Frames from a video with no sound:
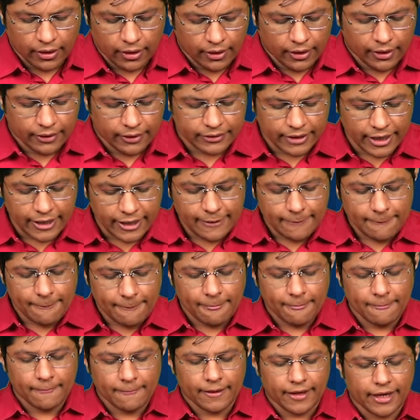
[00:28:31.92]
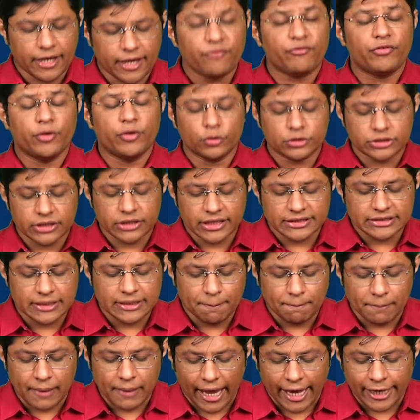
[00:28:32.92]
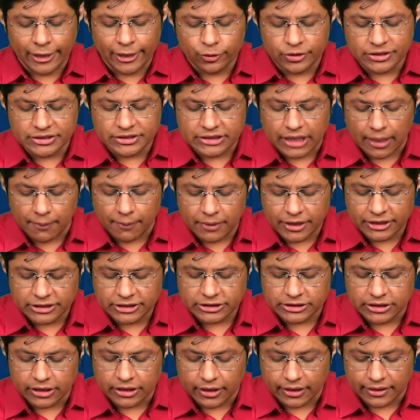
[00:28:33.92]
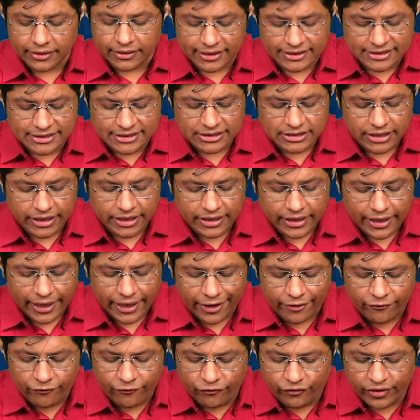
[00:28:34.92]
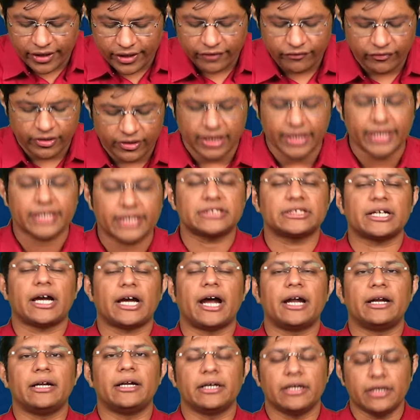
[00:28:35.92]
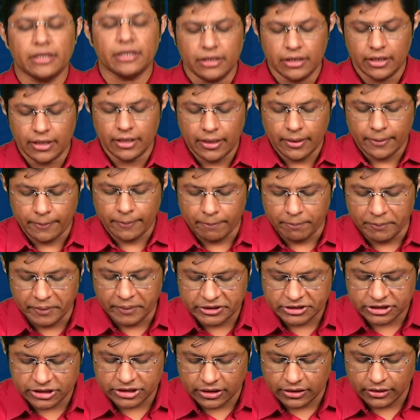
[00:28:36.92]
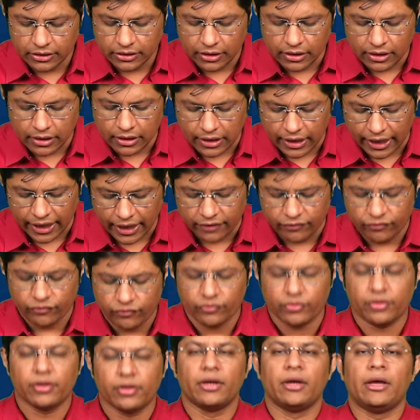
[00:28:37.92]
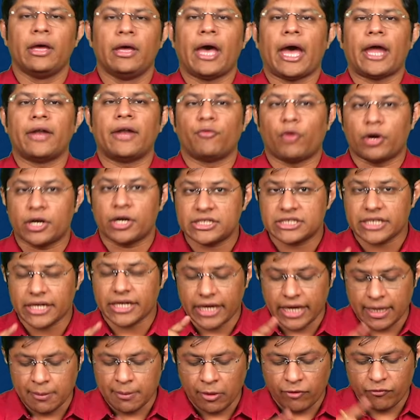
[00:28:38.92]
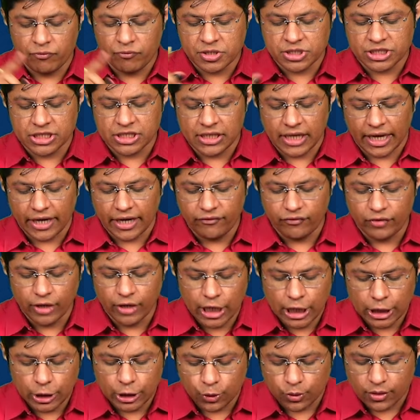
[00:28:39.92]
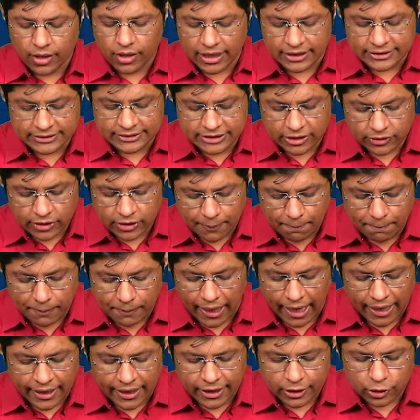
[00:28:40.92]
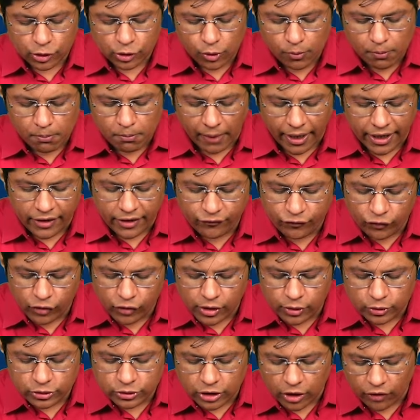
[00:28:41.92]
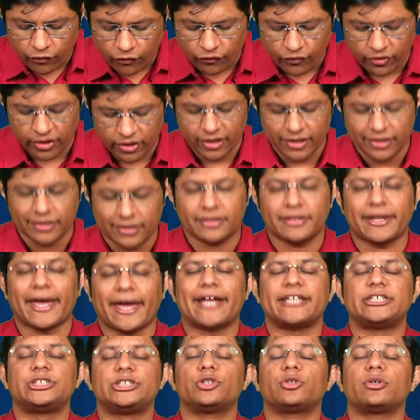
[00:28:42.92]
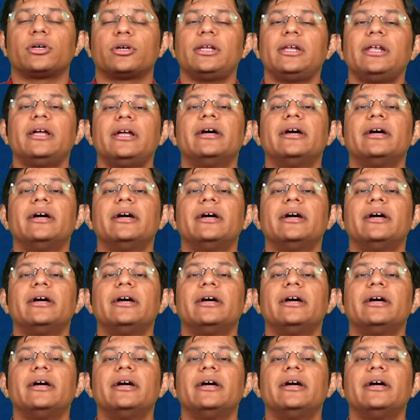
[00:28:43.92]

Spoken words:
Then in future, there's a plan to establish register in every village under Mission Life. And what is the aim of Mission Life? To conserve the planet through mindful use of natural